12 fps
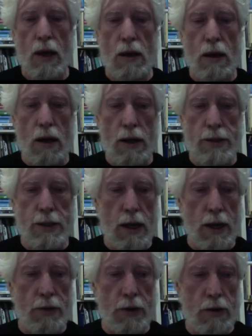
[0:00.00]
Yeah, Ted,
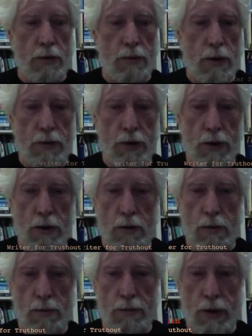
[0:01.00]
I think
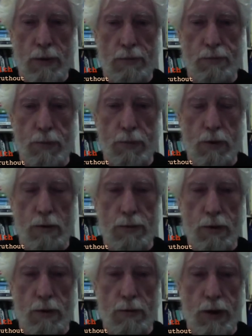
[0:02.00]

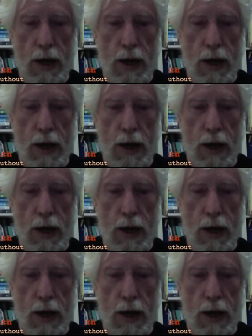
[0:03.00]
you've